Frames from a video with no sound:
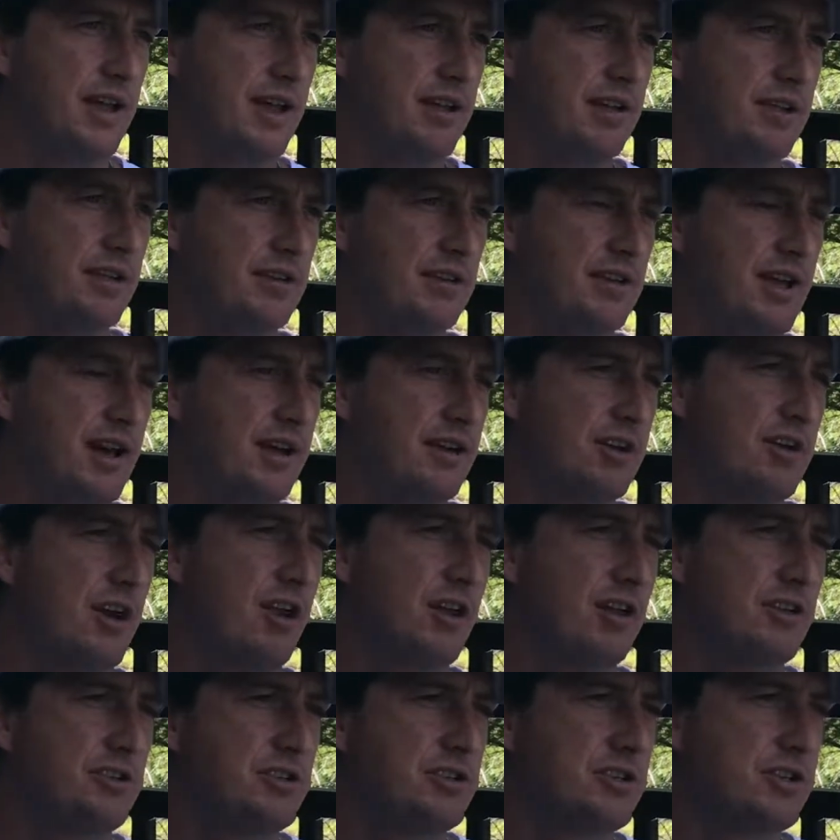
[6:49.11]
and the
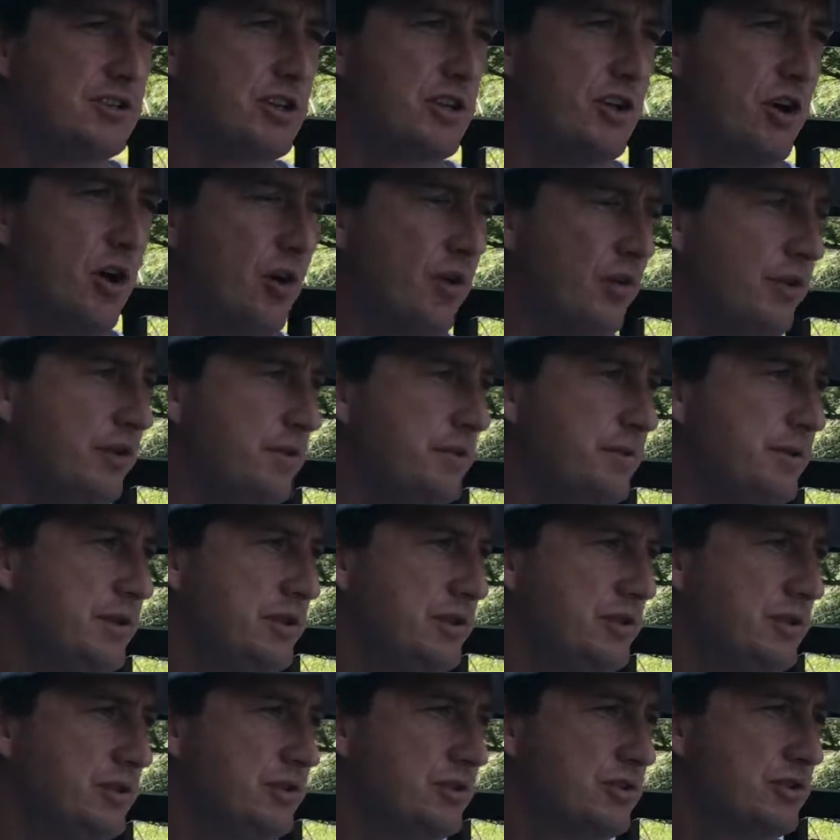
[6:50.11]
technologies can only be
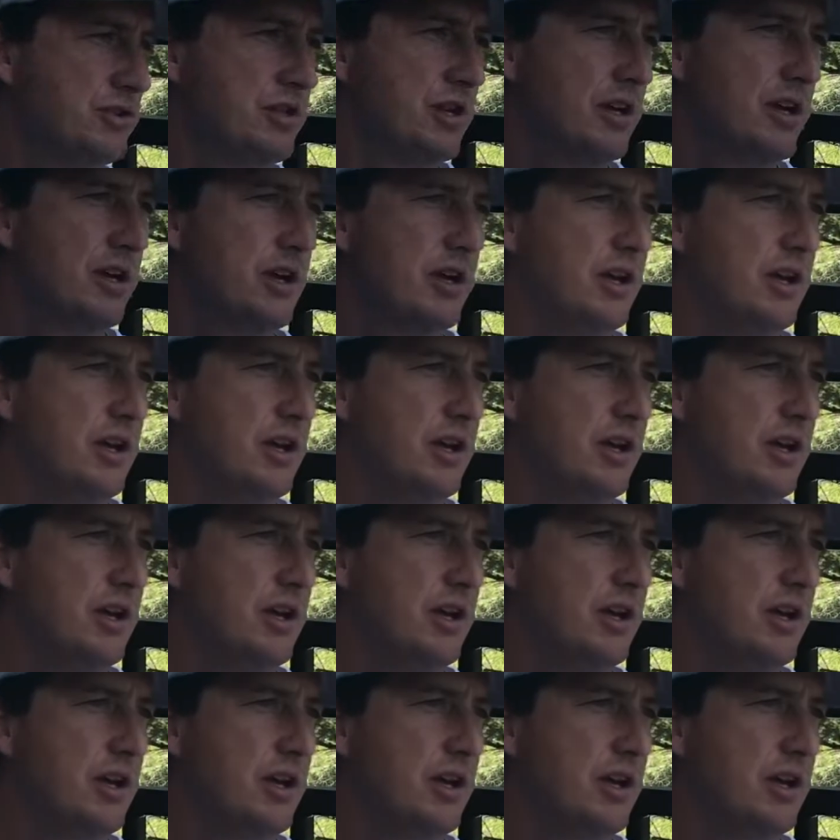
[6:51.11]
used